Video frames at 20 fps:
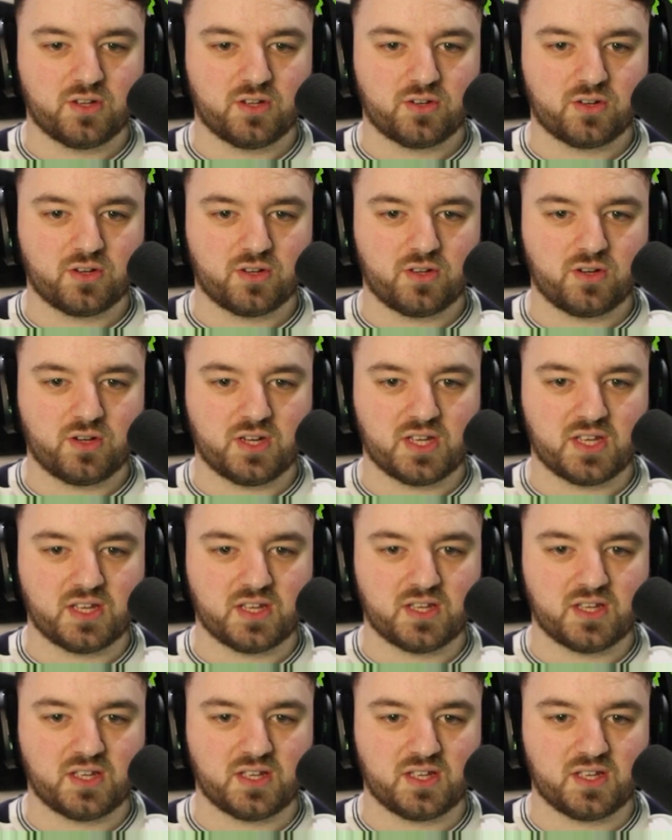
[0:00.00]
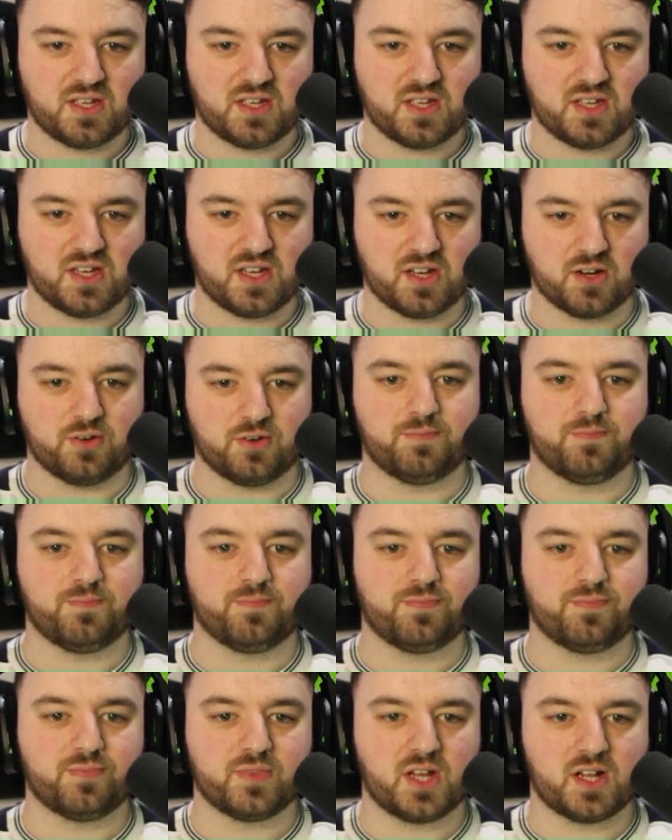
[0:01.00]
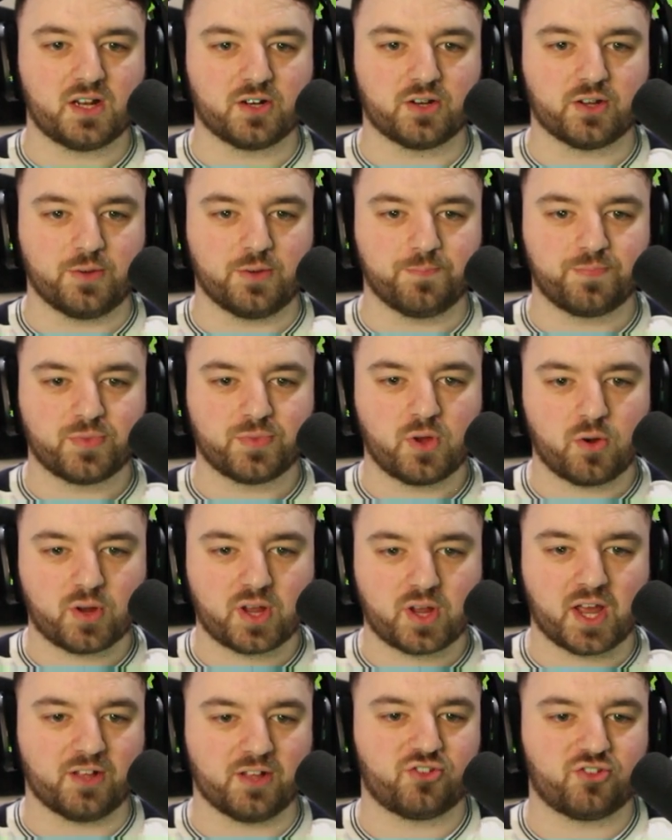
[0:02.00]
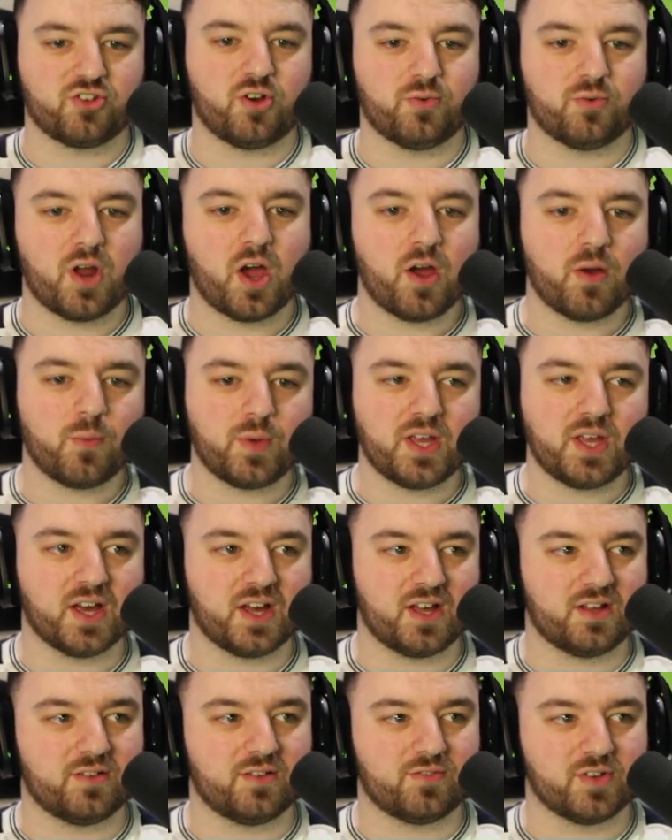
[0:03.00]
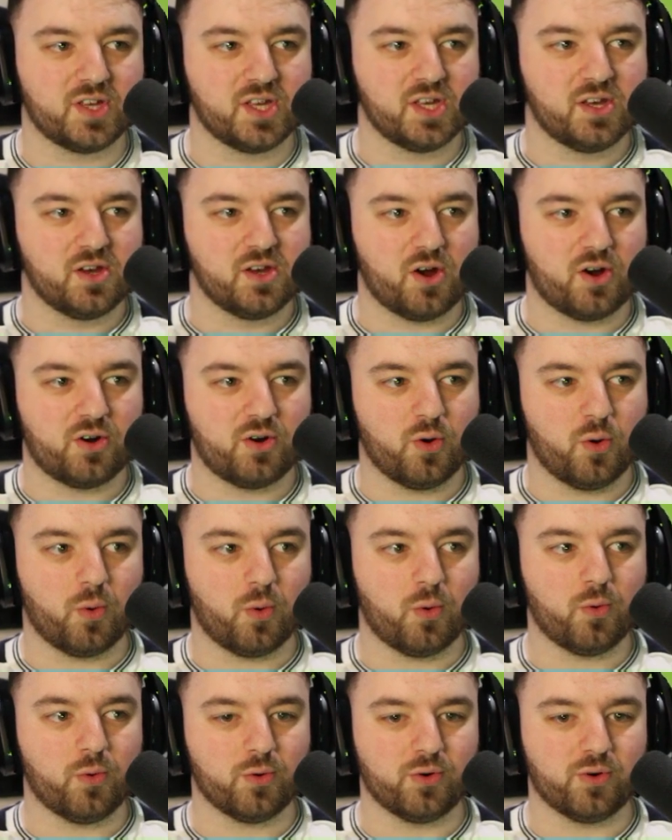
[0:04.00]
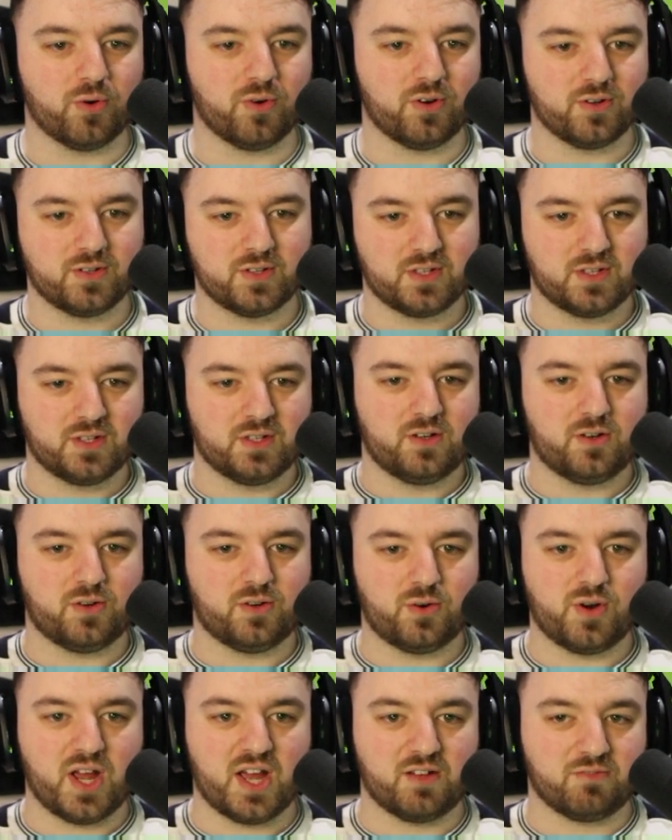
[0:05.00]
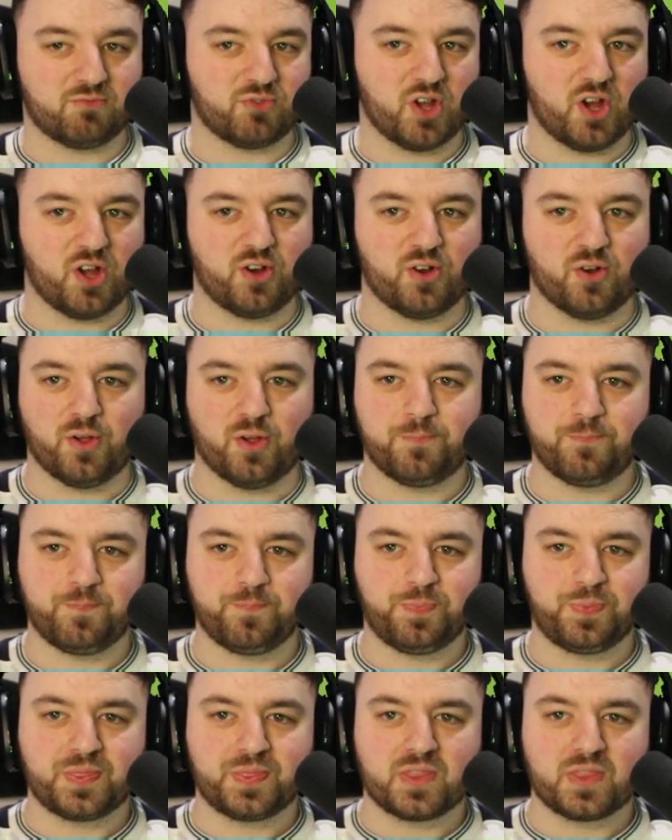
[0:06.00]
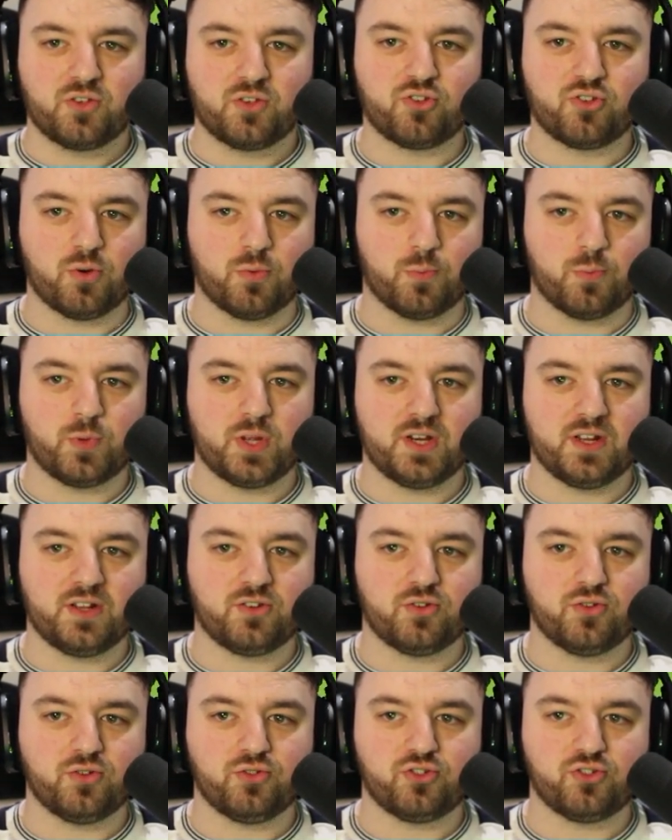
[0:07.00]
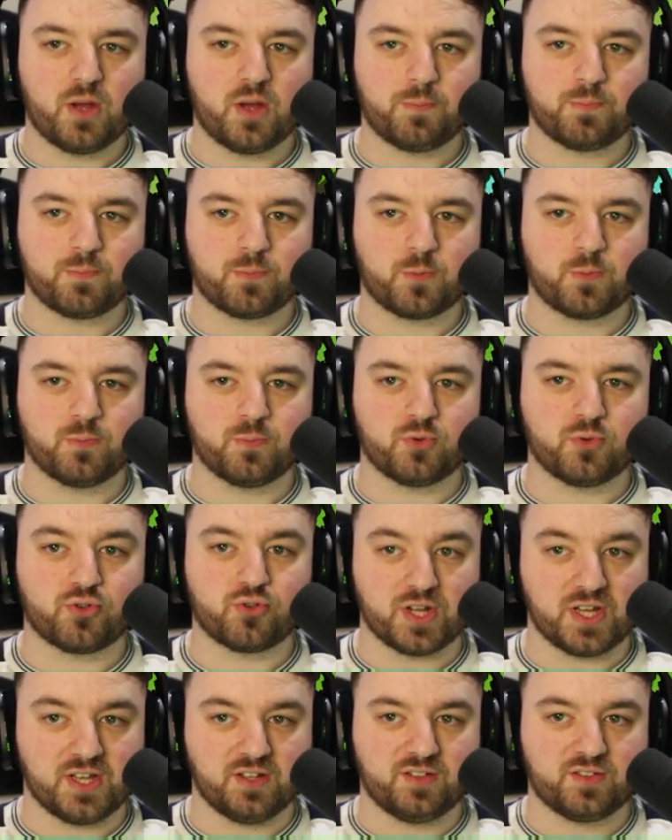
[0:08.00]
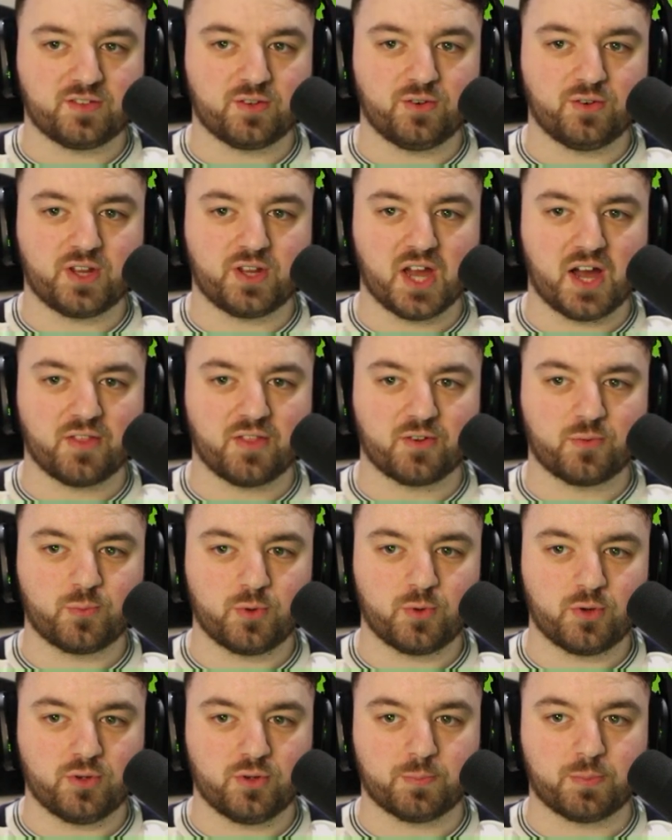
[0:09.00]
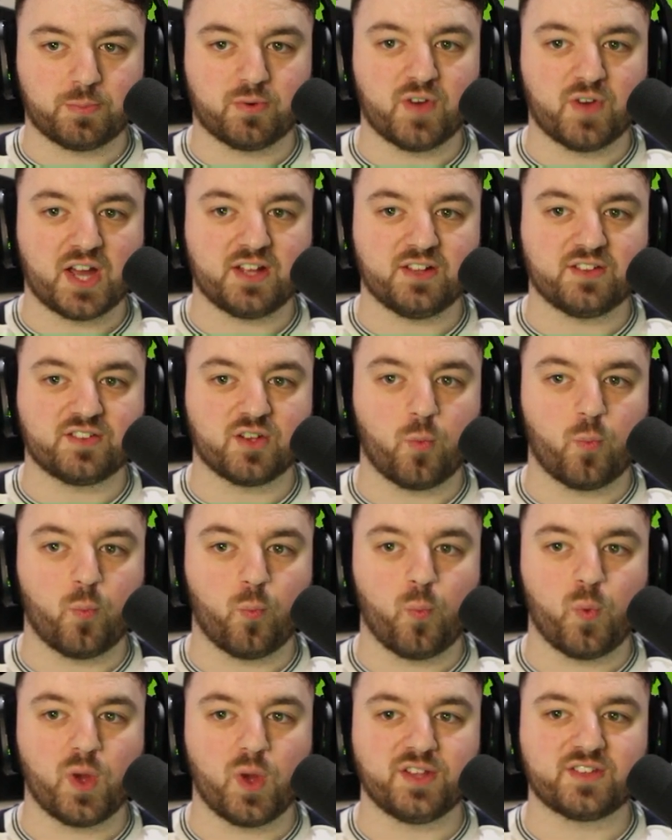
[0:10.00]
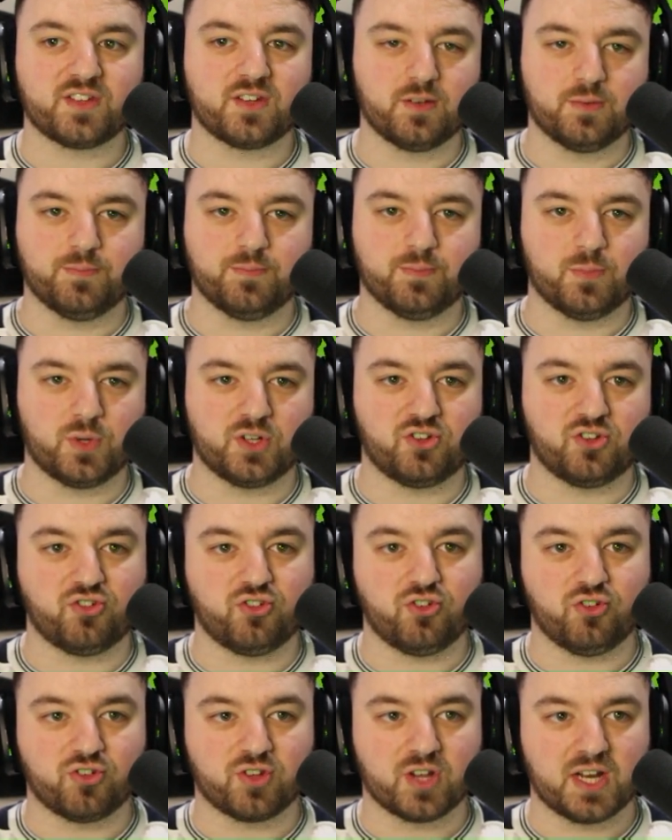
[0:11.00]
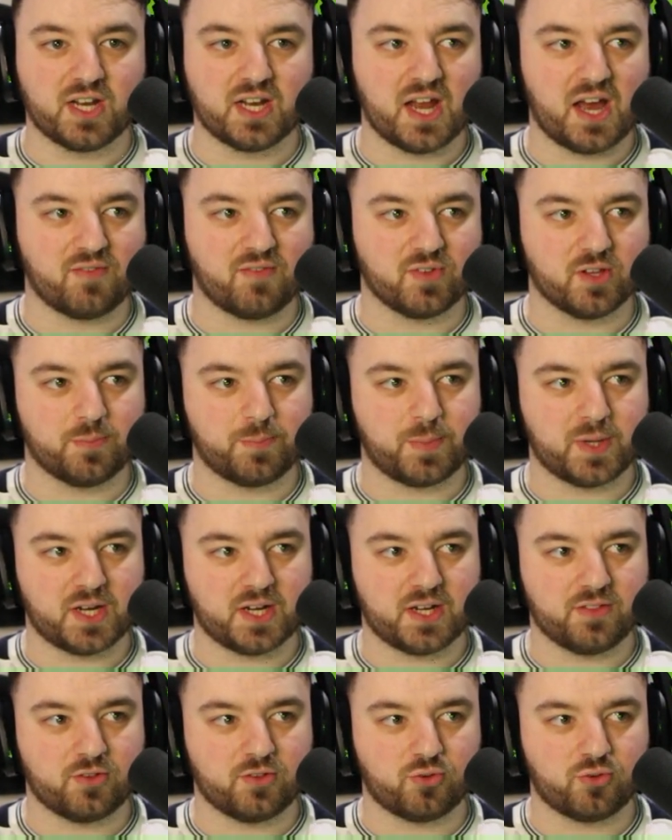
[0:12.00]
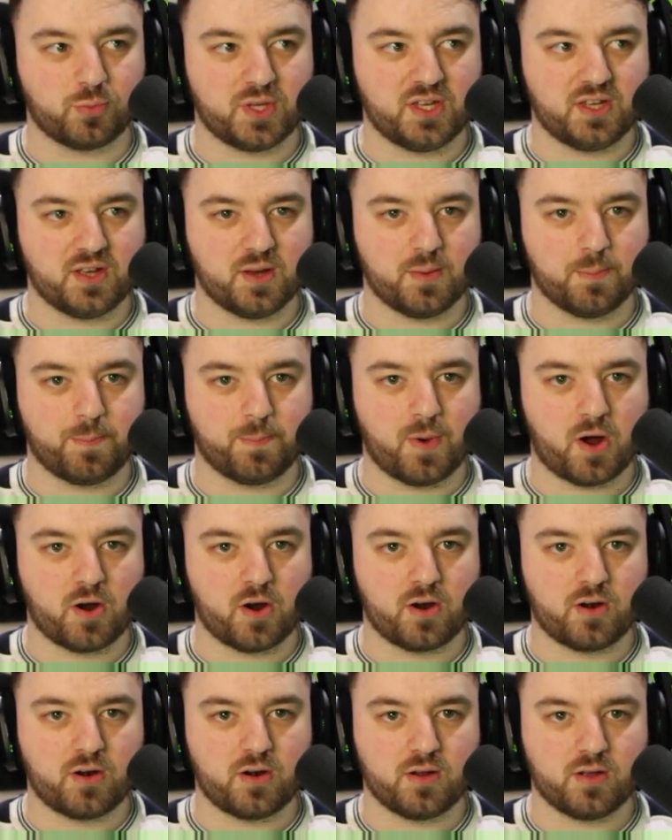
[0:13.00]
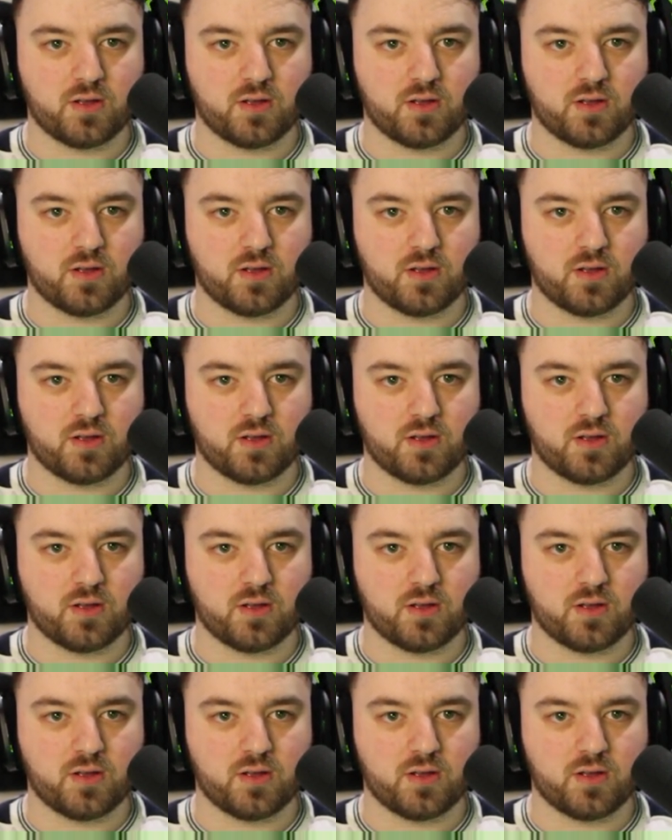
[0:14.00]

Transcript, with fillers: down here. That'll do. Okay, so now we have our ore, our uh, town hall. So we need to chop trees to gather wood. It provides wisdom, which is used to level up, and there's a wee bar